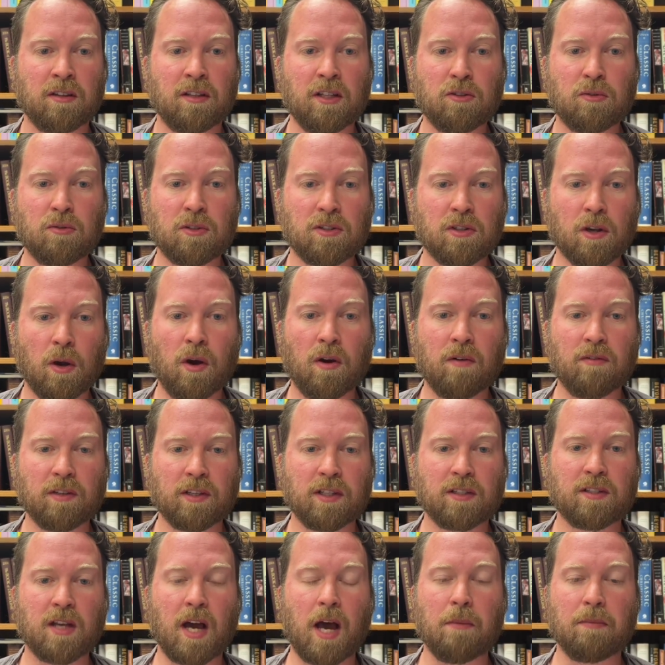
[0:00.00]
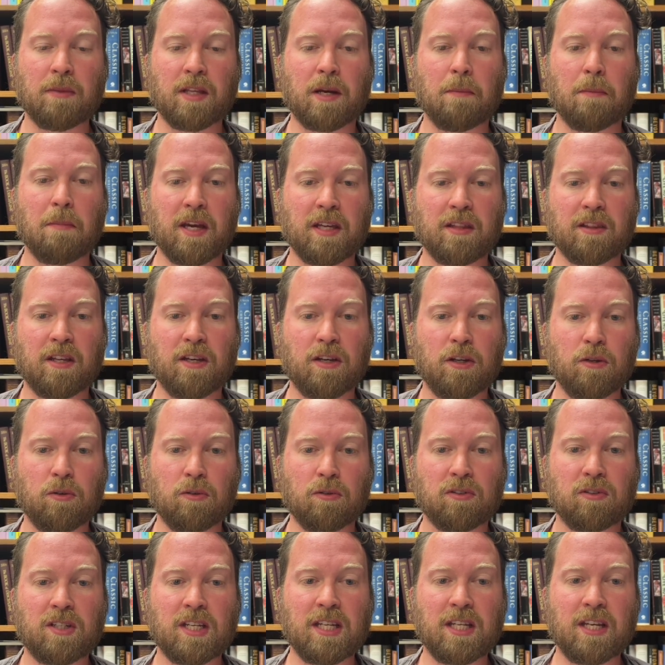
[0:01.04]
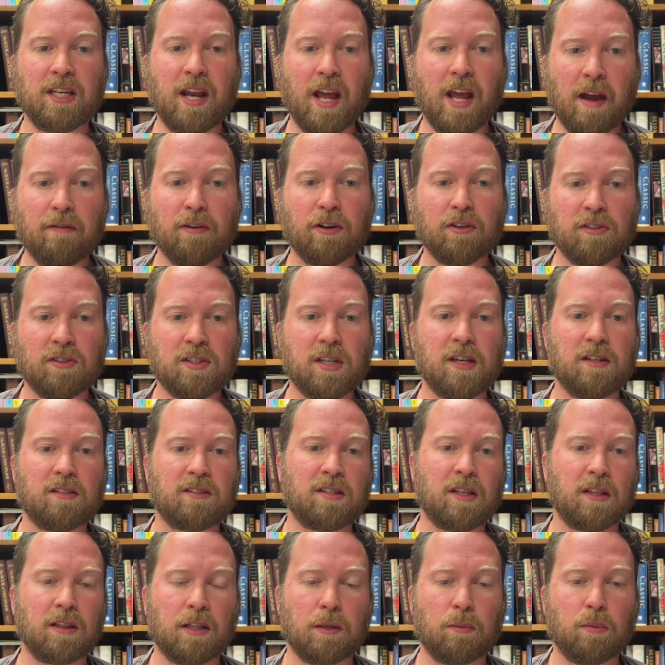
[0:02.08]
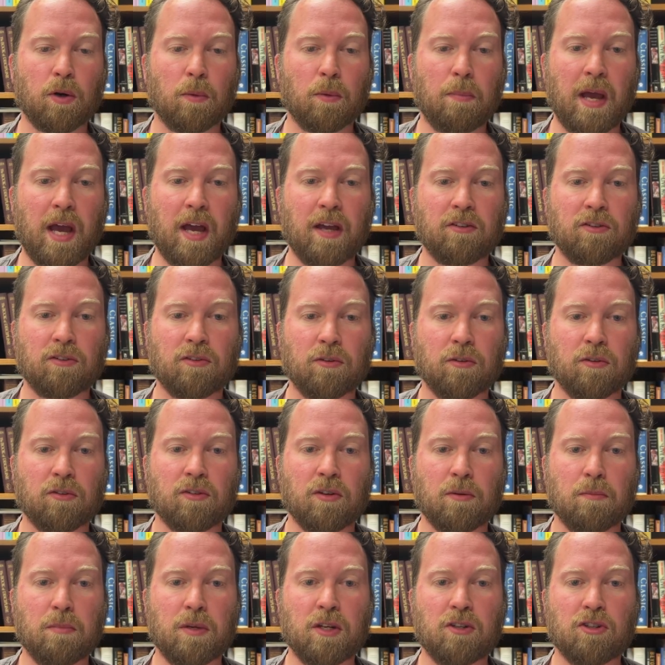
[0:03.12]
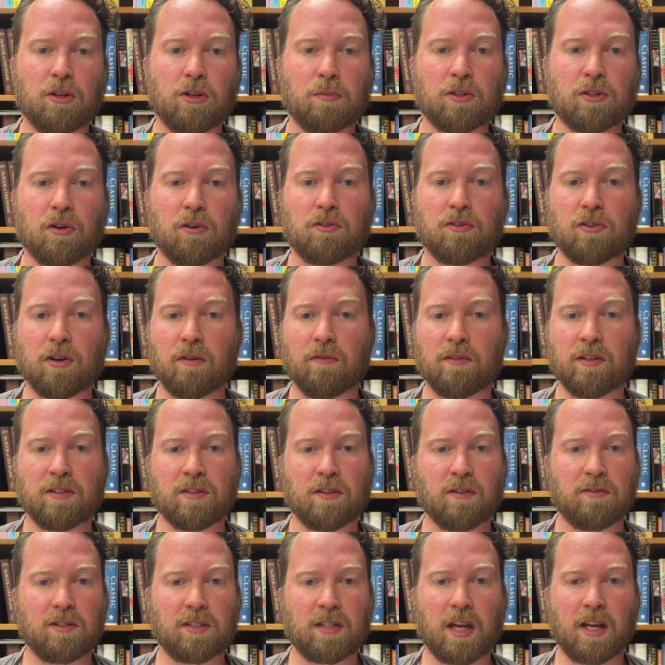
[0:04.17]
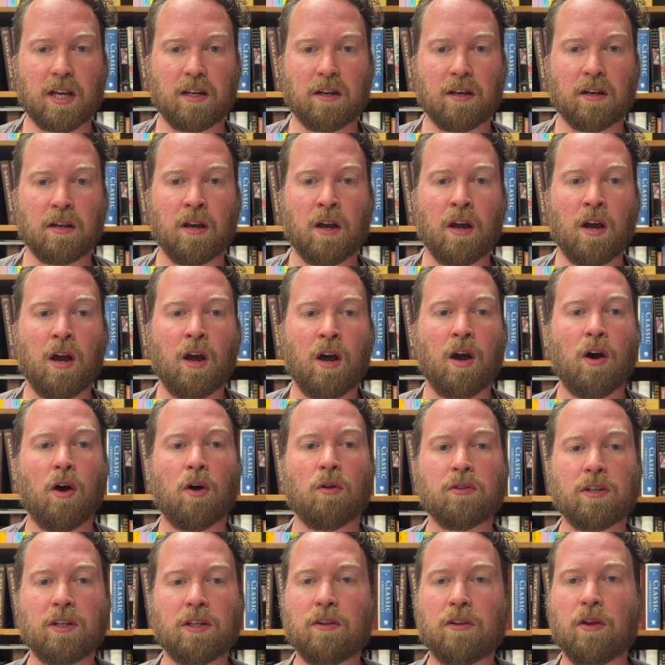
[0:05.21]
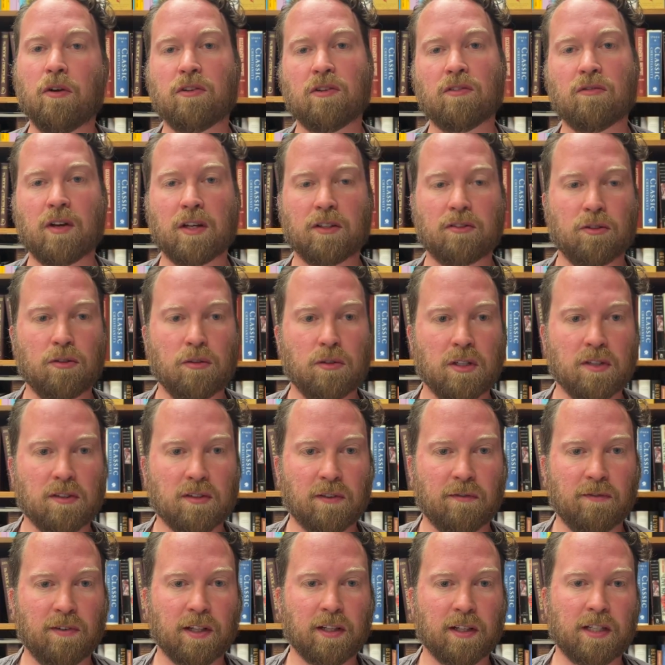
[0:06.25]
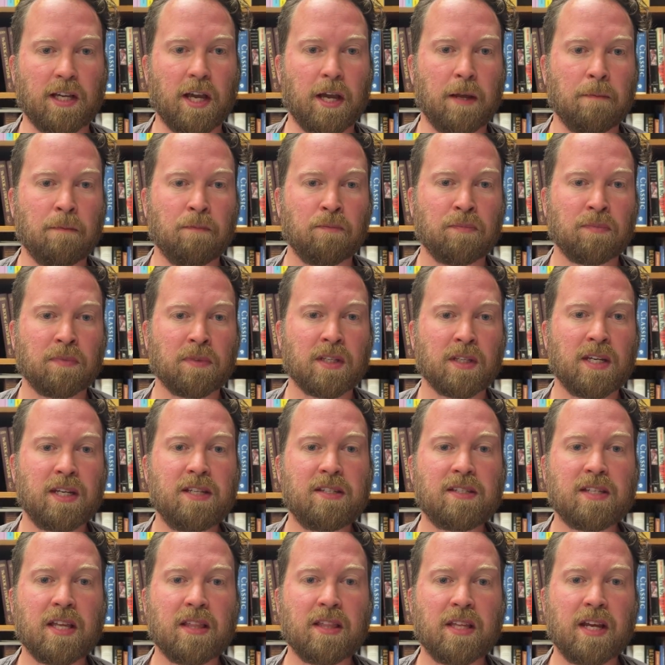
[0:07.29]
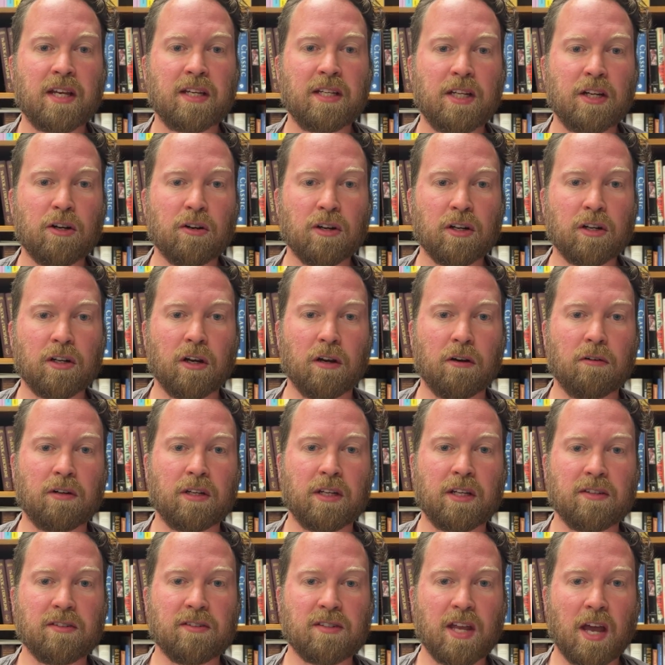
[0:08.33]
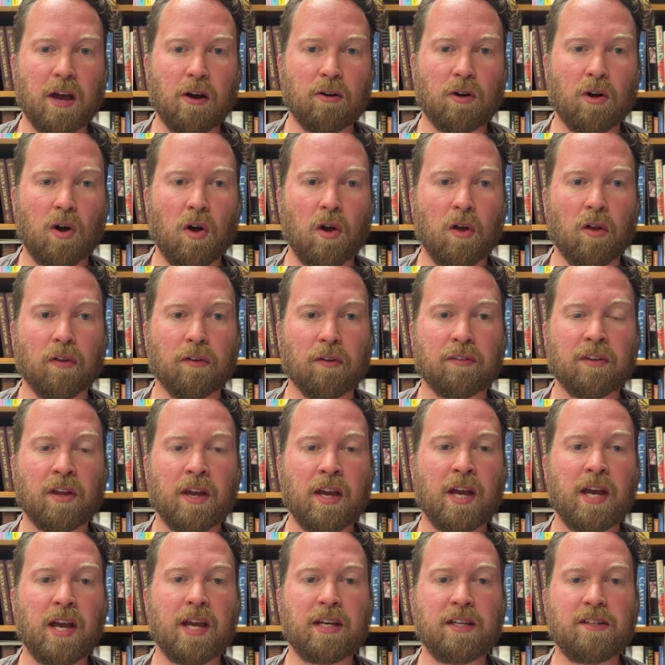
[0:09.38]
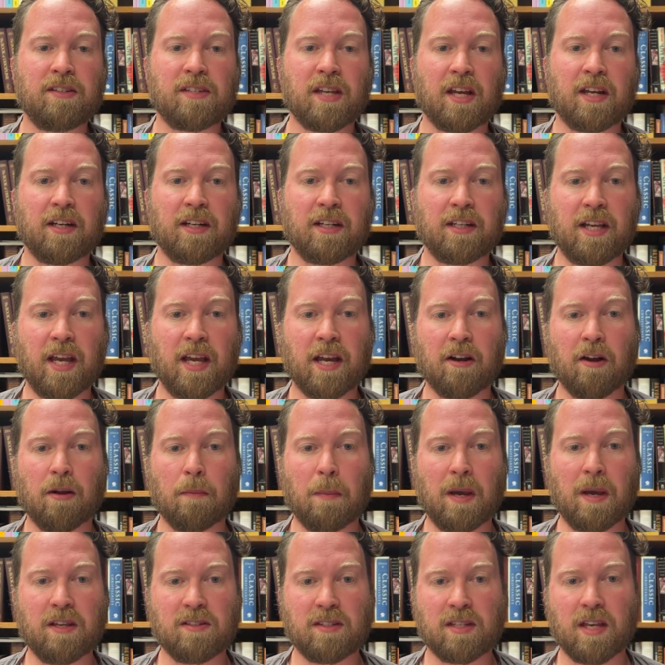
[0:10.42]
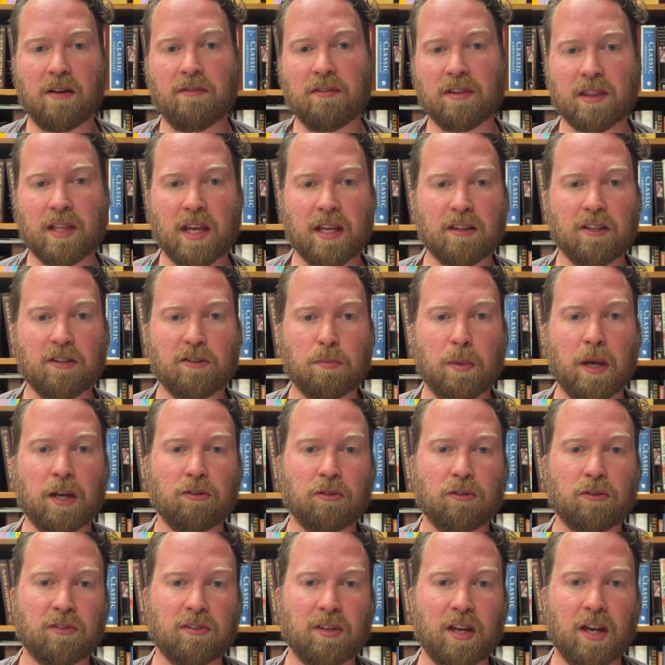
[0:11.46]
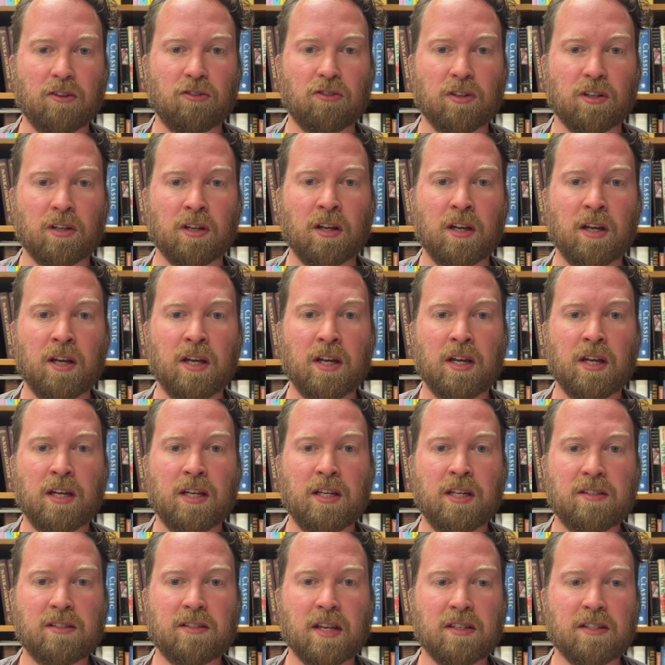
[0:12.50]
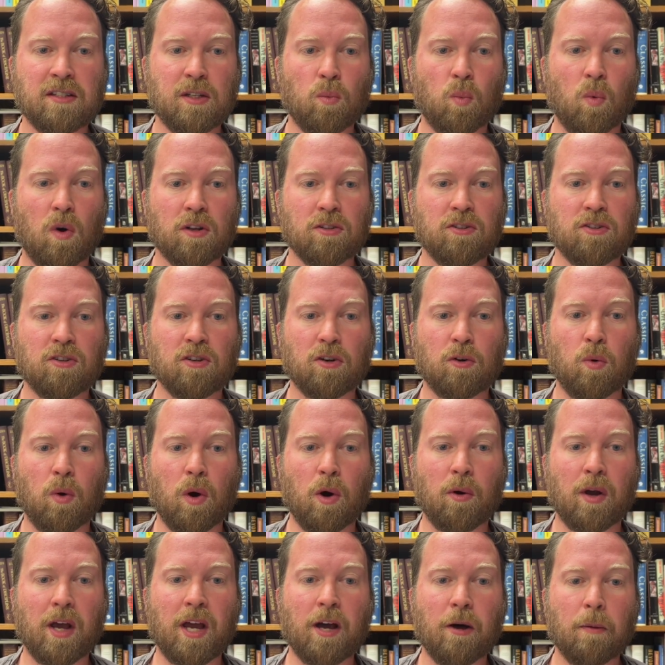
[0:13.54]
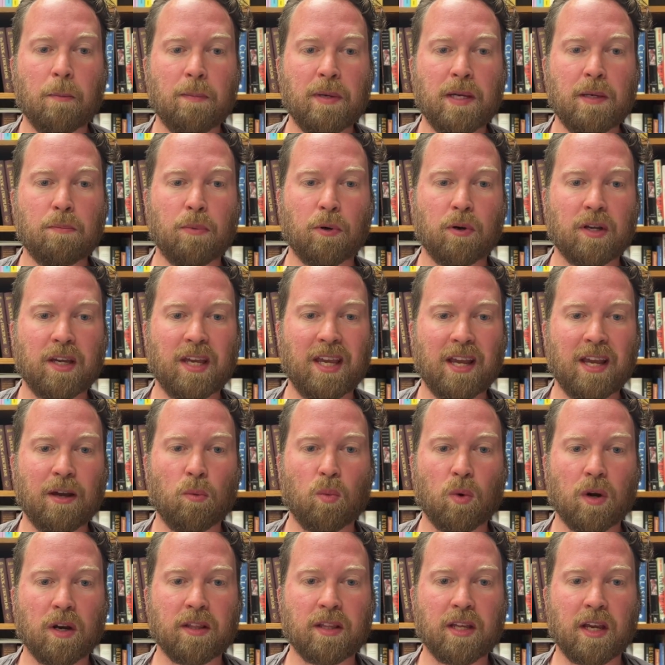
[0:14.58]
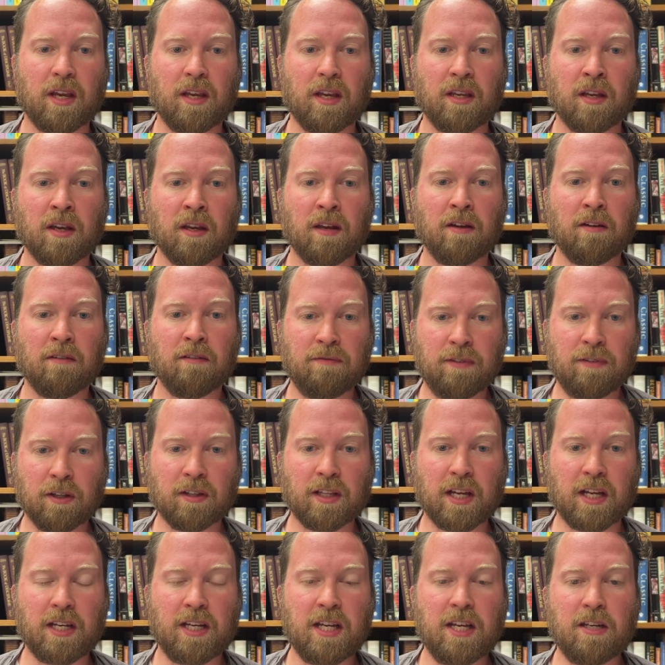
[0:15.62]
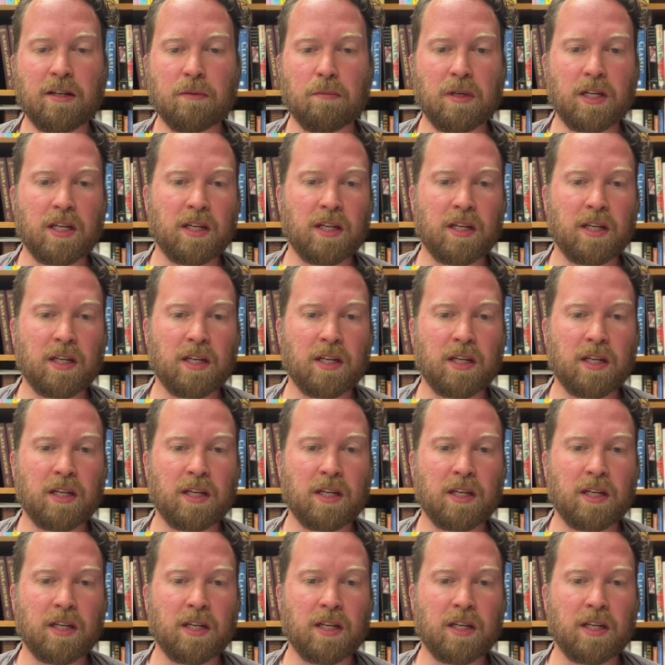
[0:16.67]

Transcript: This was so over the top that it made the news. He never says that liberal pastors and bishops are servants of Satan, only those of us who disaffiliate. He said that a year ago in his town halls, and he said it again on May 7th at the special session. He says he wants to, quote, help people get where they feel they need to